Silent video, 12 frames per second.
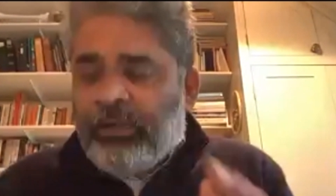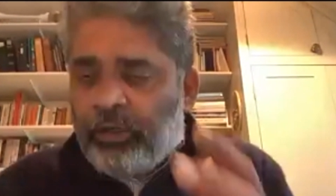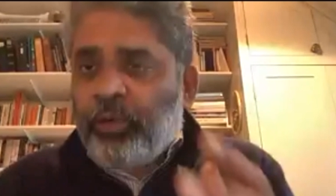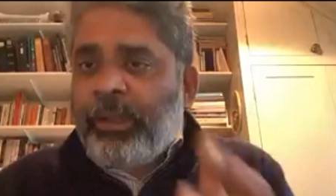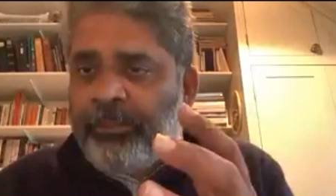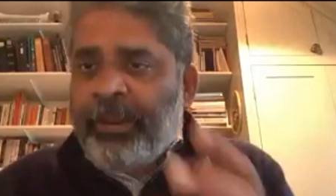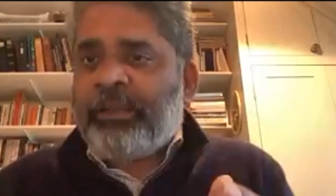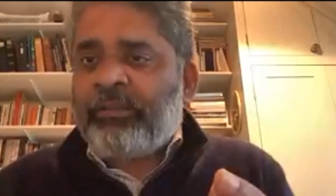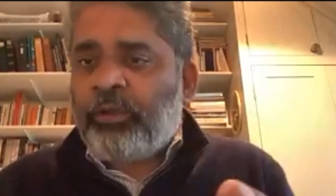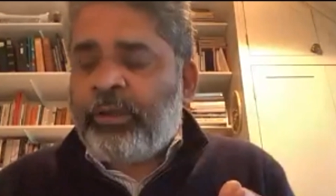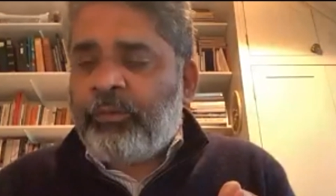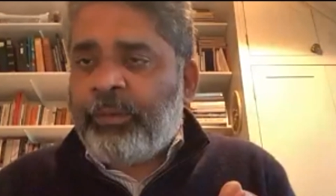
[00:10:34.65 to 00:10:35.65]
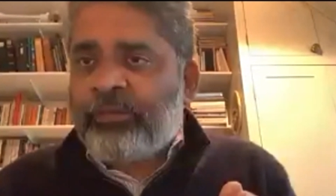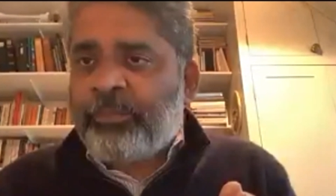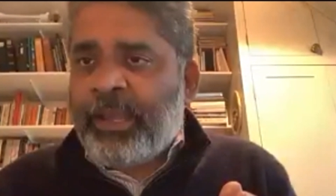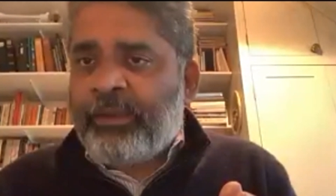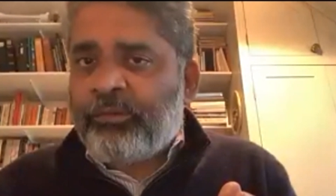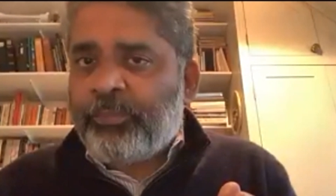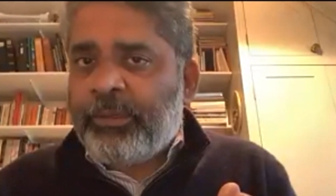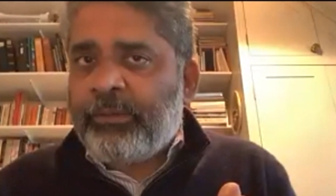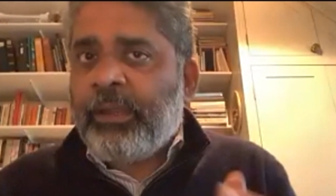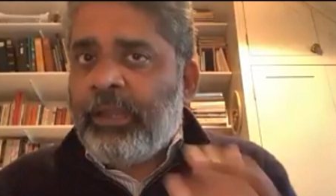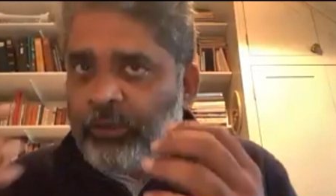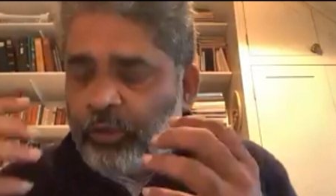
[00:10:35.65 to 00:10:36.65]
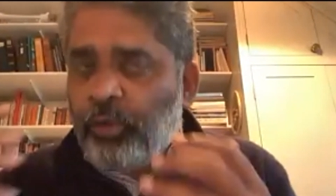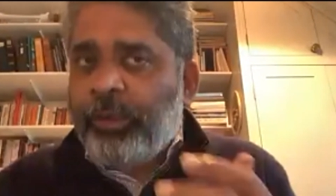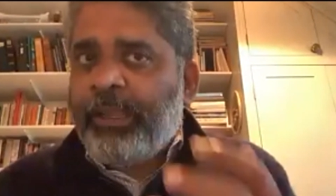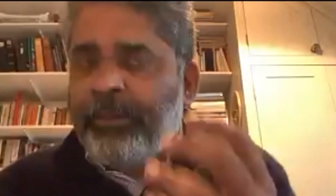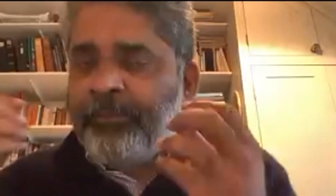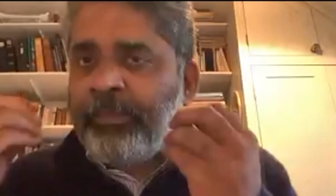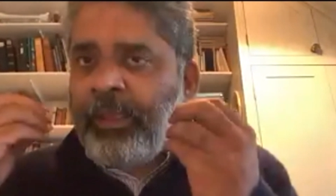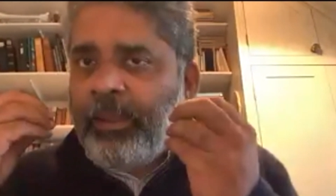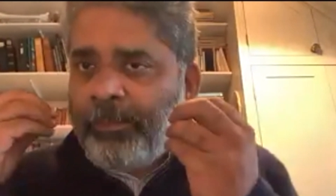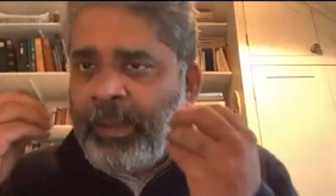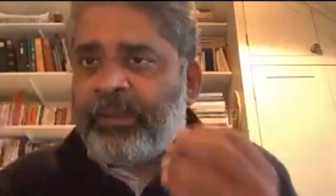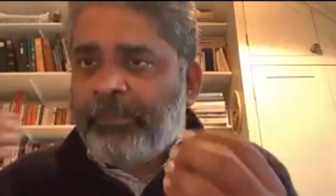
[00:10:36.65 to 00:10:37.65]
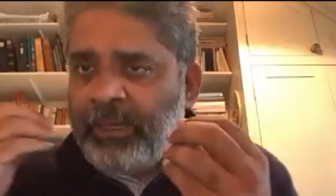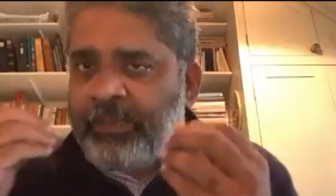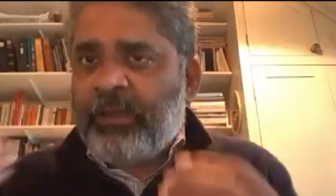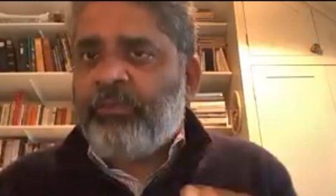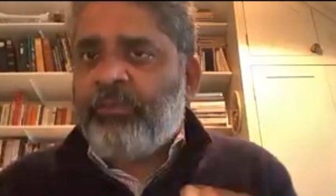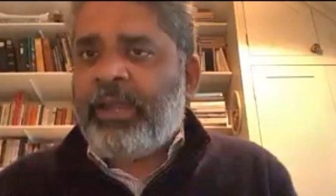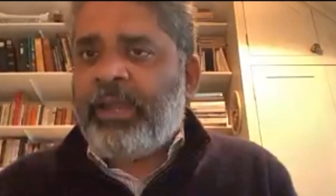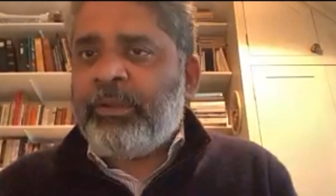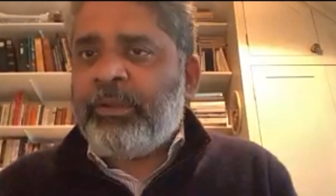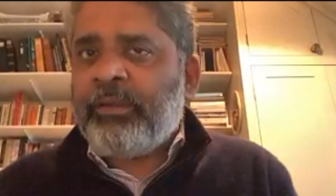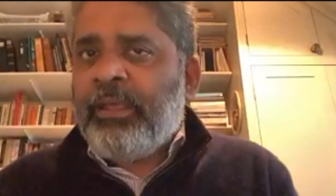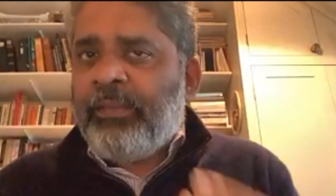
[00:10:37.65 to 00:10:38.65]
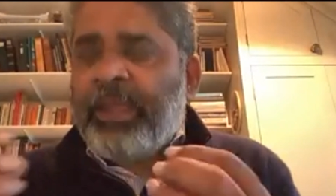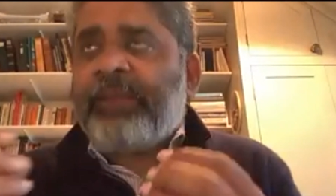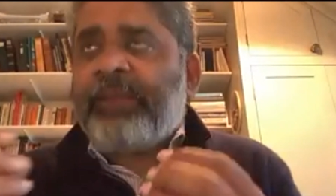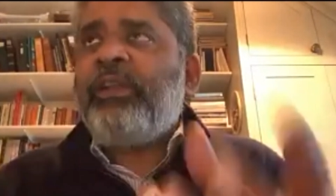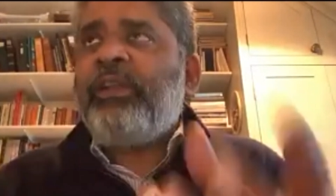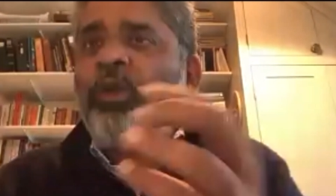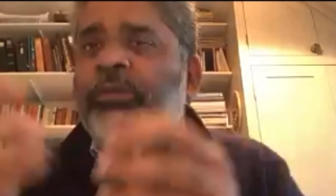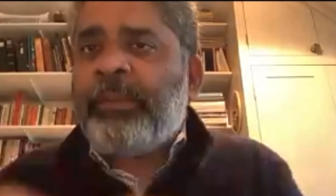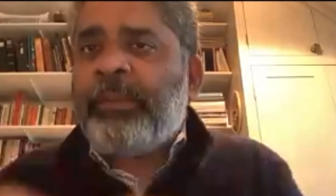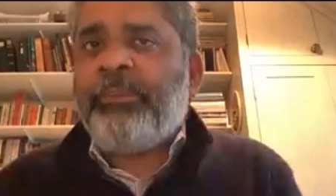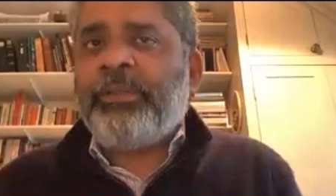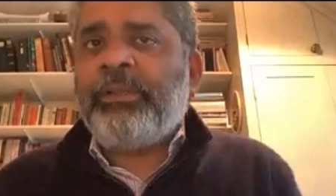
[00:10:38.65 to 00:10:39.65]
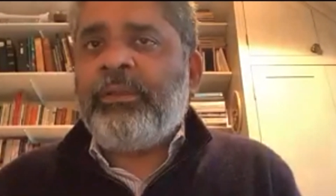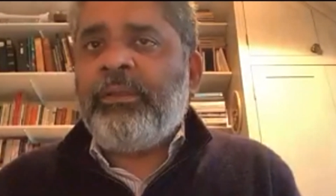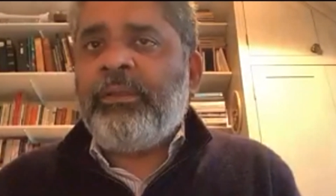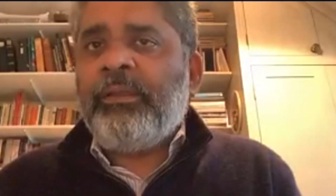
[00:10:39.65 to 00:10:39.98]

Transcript: doing better solid waste management, doing better built environment that are not amenable